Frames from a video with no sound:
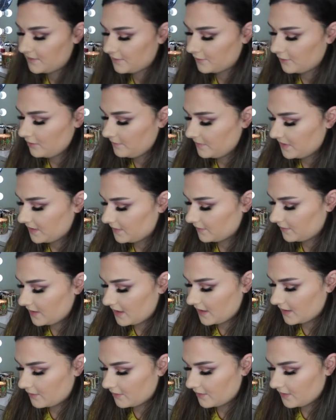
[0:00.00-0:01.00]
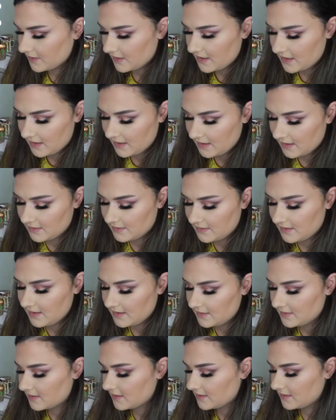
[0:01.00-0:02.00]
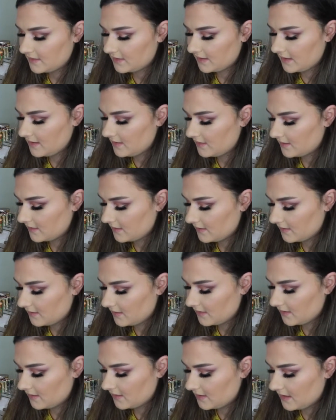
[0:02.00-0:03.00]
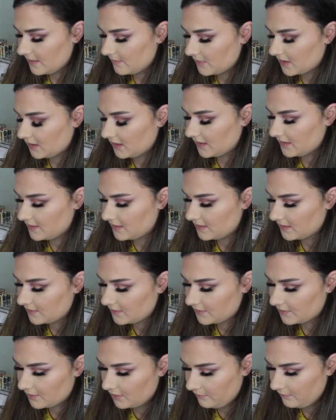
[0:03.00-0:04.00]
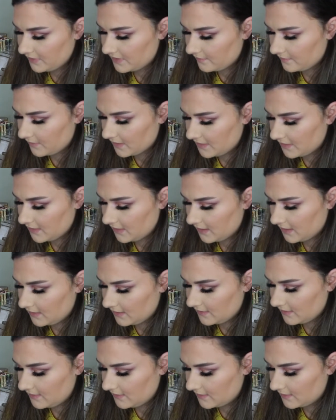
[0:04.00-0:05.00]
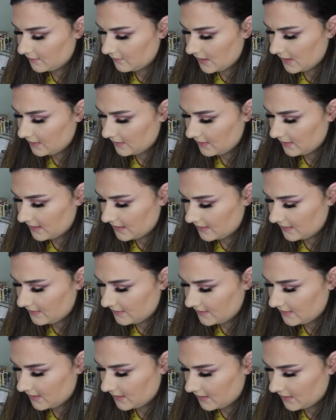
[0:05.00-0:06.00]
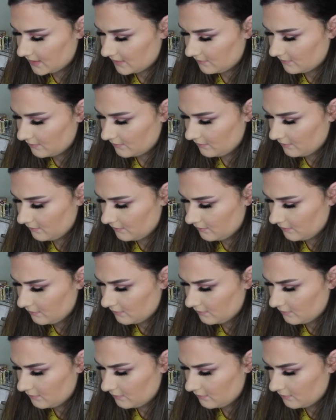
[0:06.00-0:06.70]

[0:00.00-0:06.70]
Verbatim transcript: soaps. So I got a Tis the Season Deep Cleansing Soap. So once again, this is the one that has um,